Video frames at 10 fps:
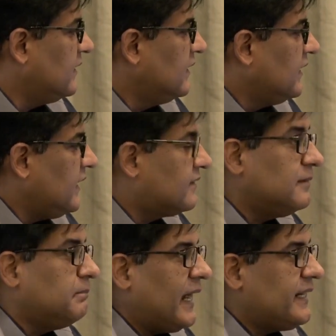It's a
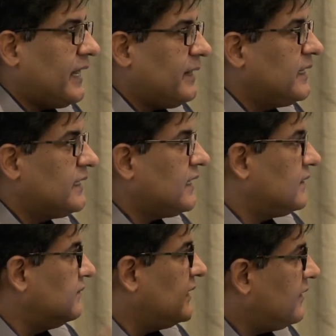bad habit.
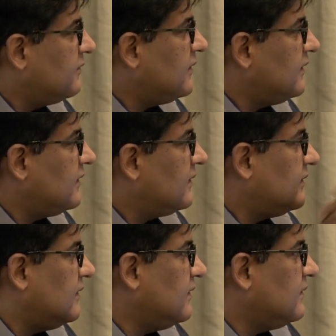We have
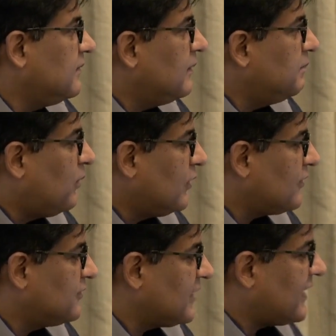boss of
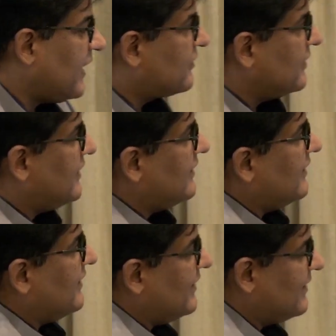psychiatry in
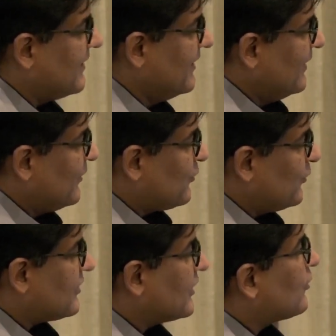here. So
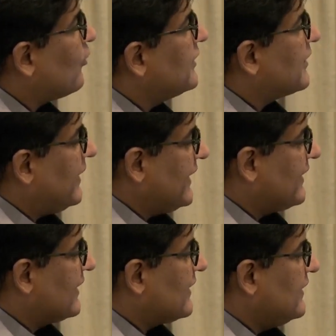it's a chronic medical
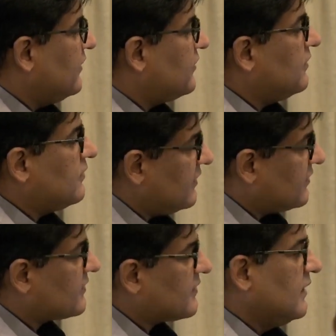condition.
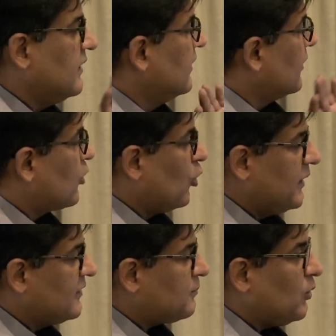Risks,
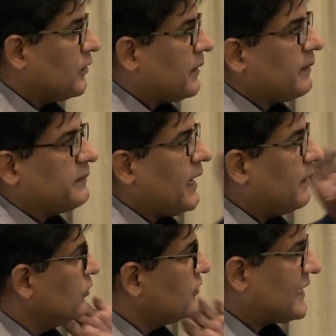global smoking. I'm
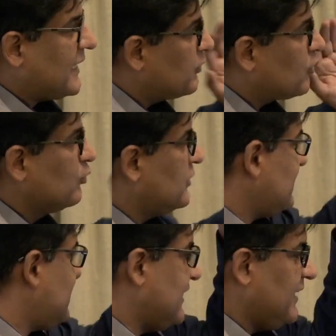going to skip through, just
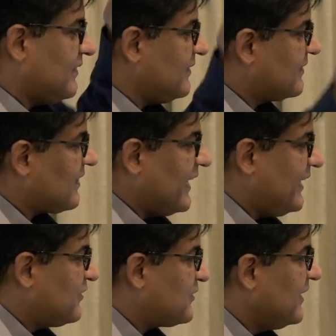see the
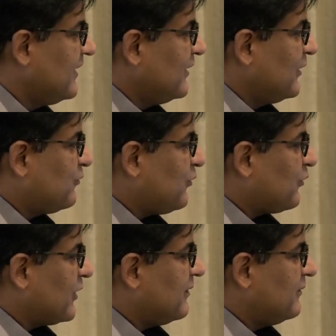slides for
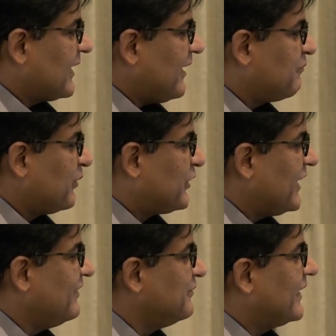whatever work I've put
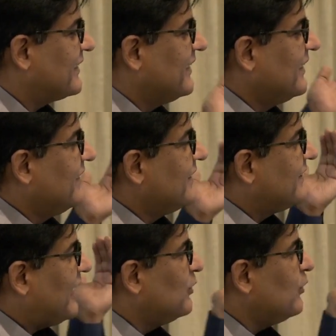in, but
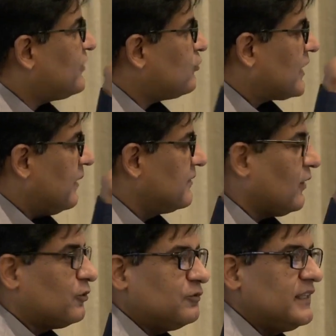WHO comes
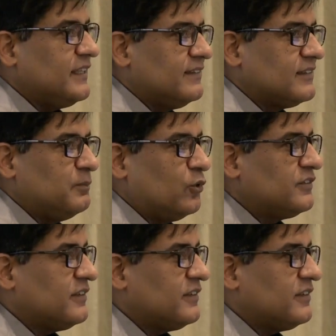out with these reports